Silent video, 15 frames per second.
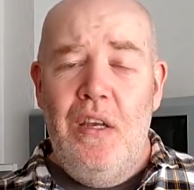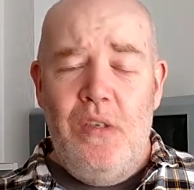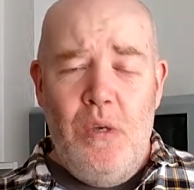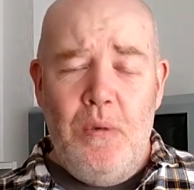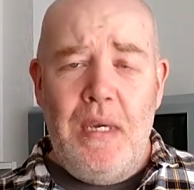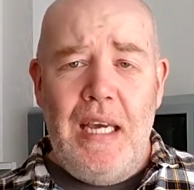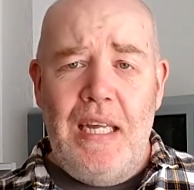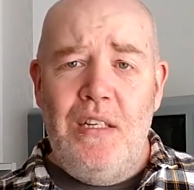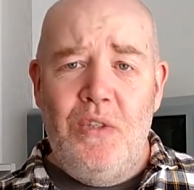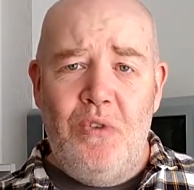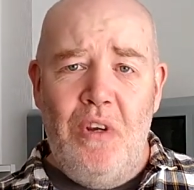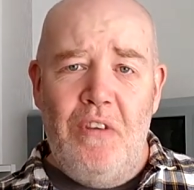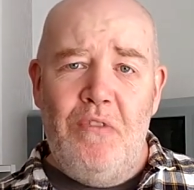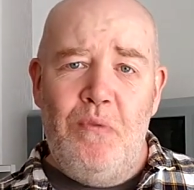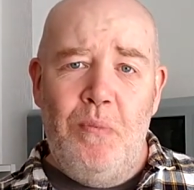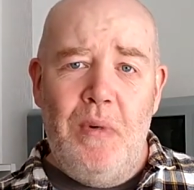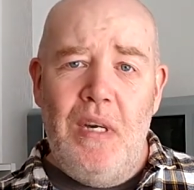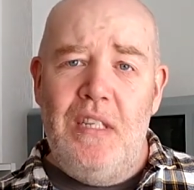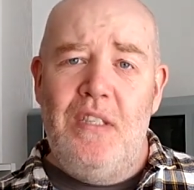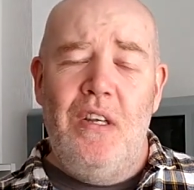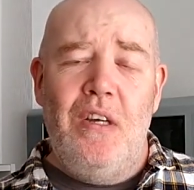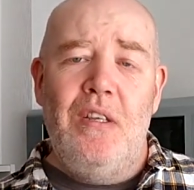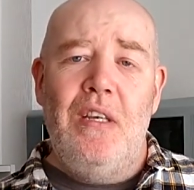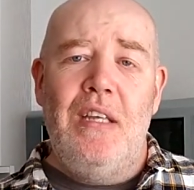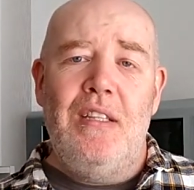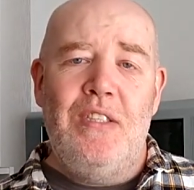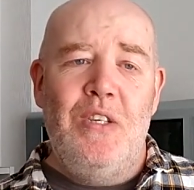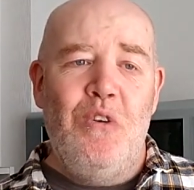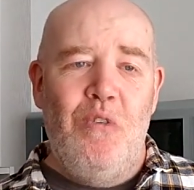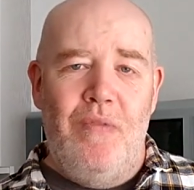You can drift, but it's not
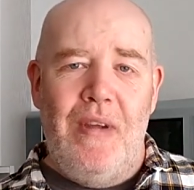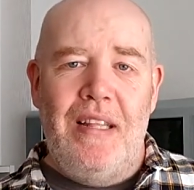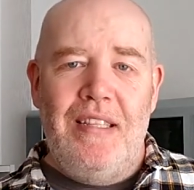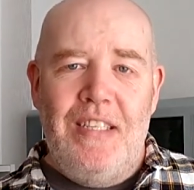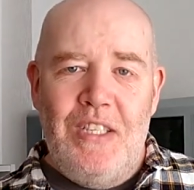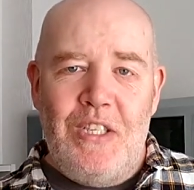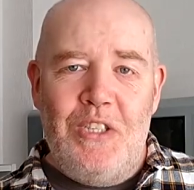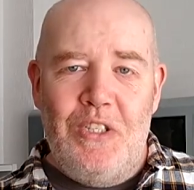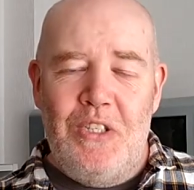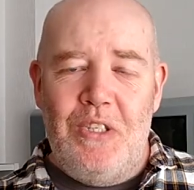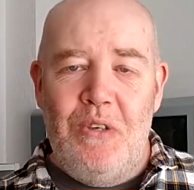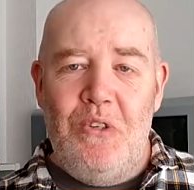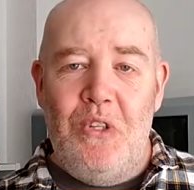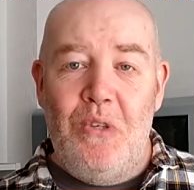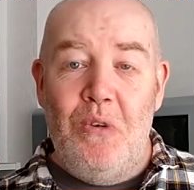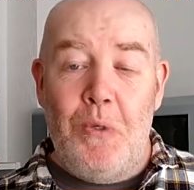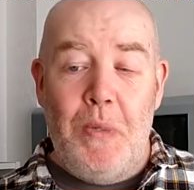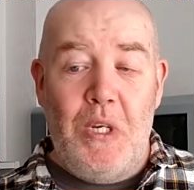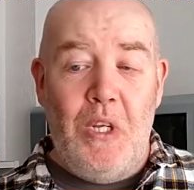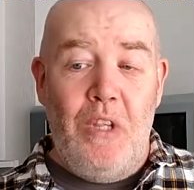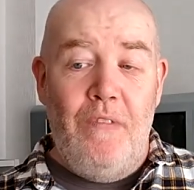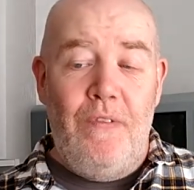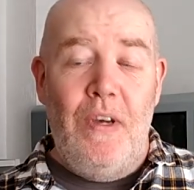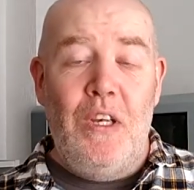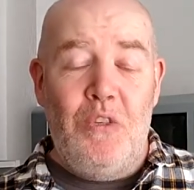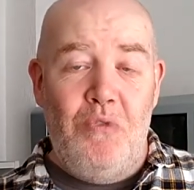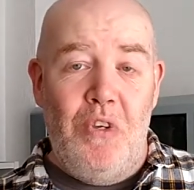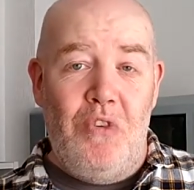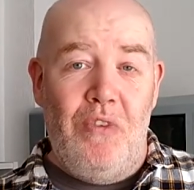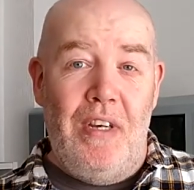to your advantage, because as soon as you do, especially on the first
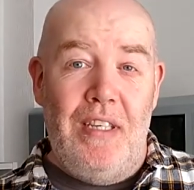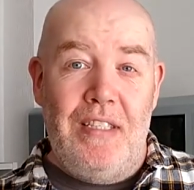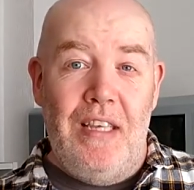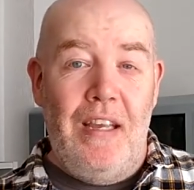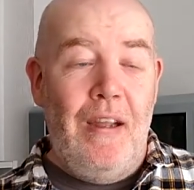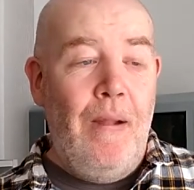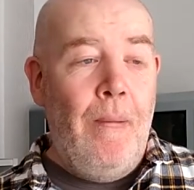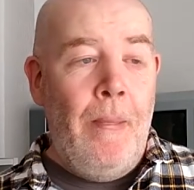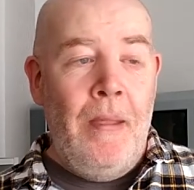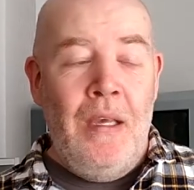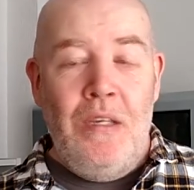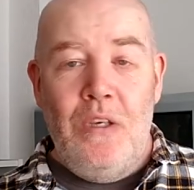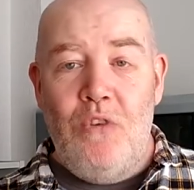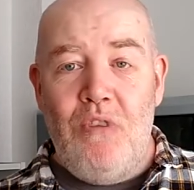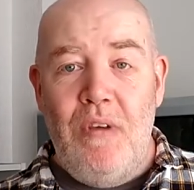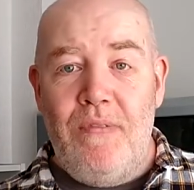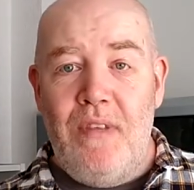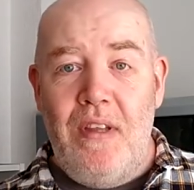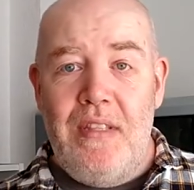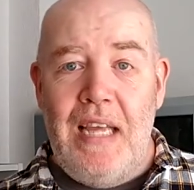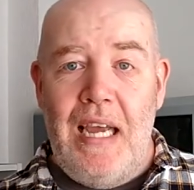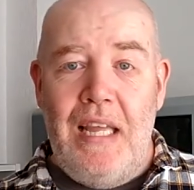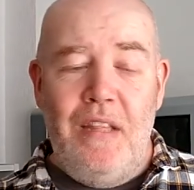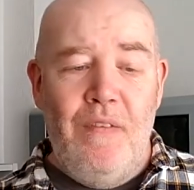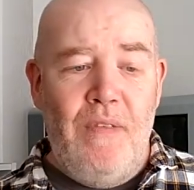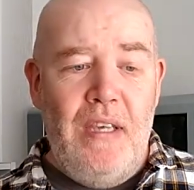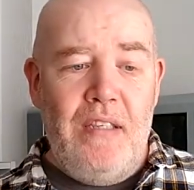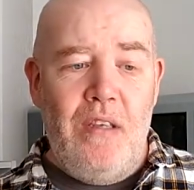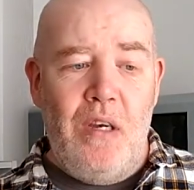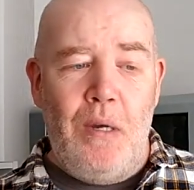Ridge Racer, you drift on that, and the
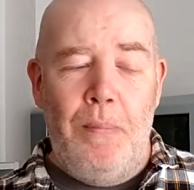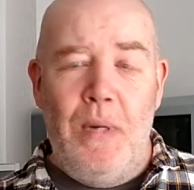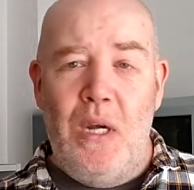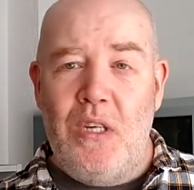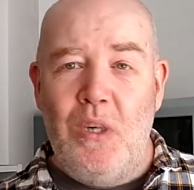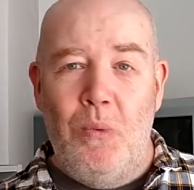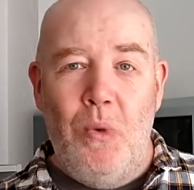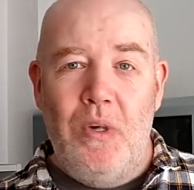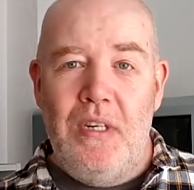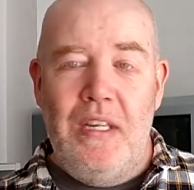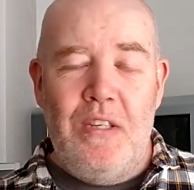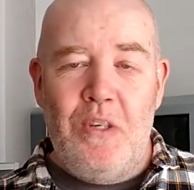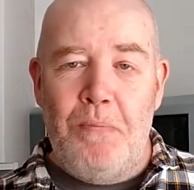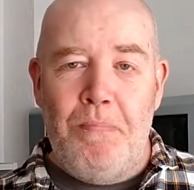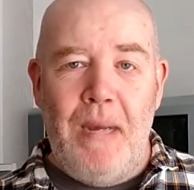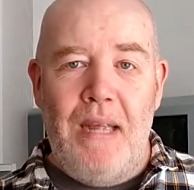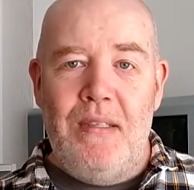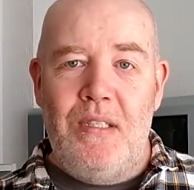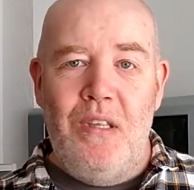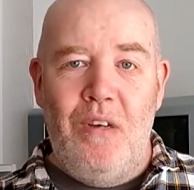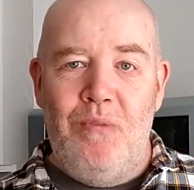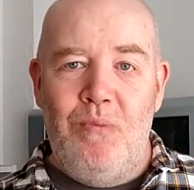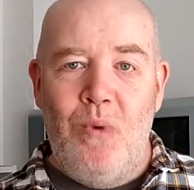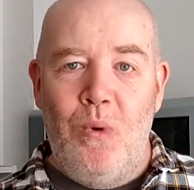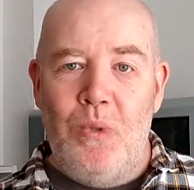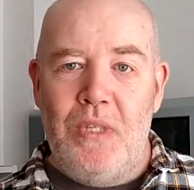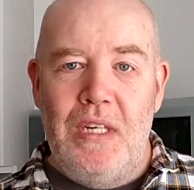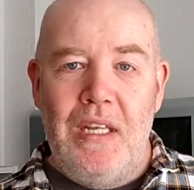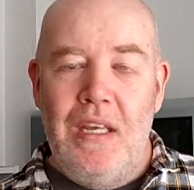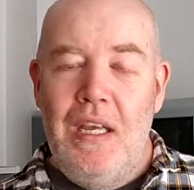thing's like a block of wood, and it just bounces off
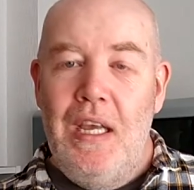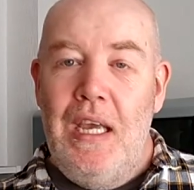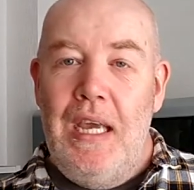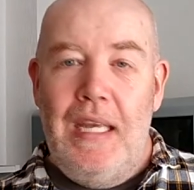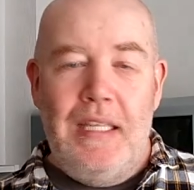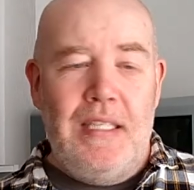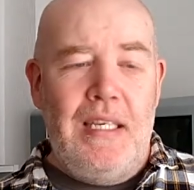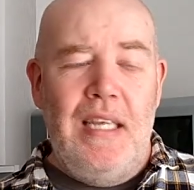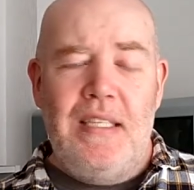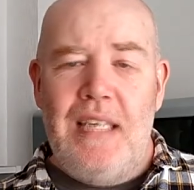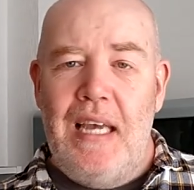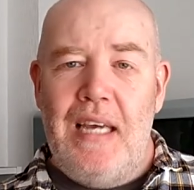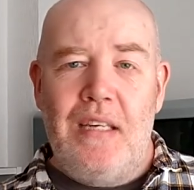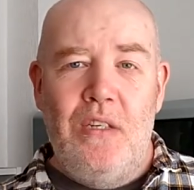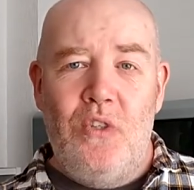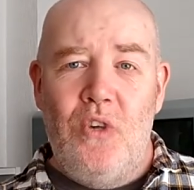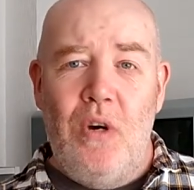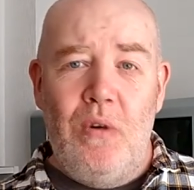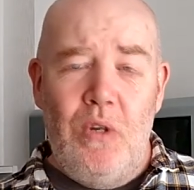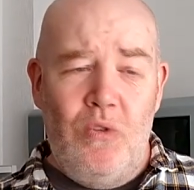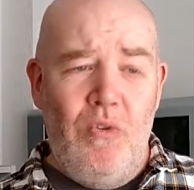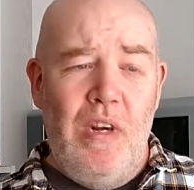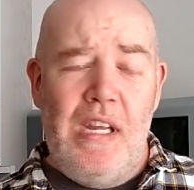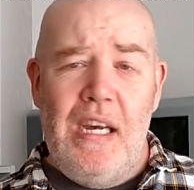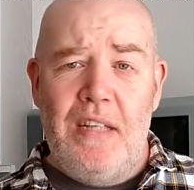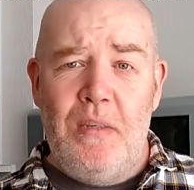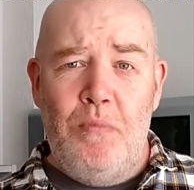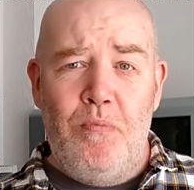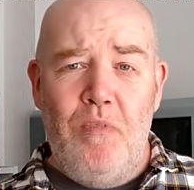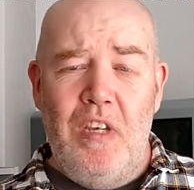walls, and it skids out of control, and it's really hard
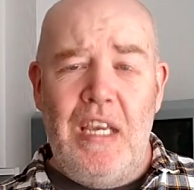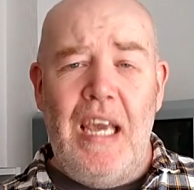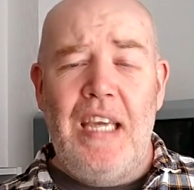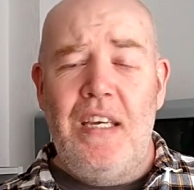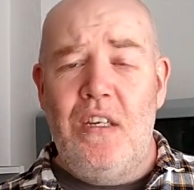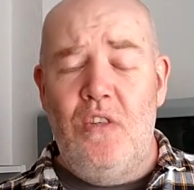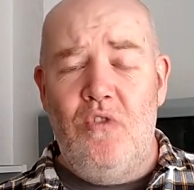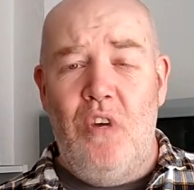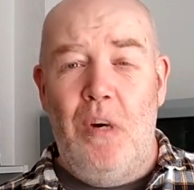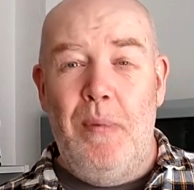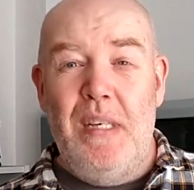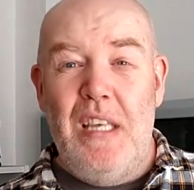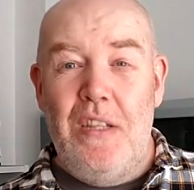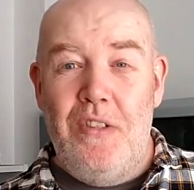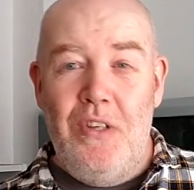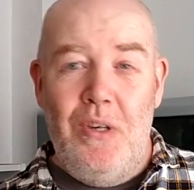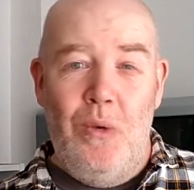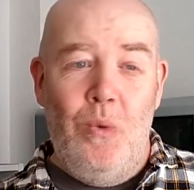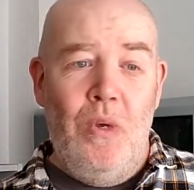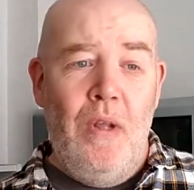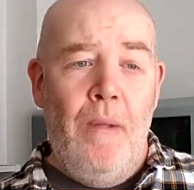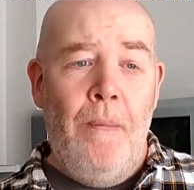to regain control, and when you do,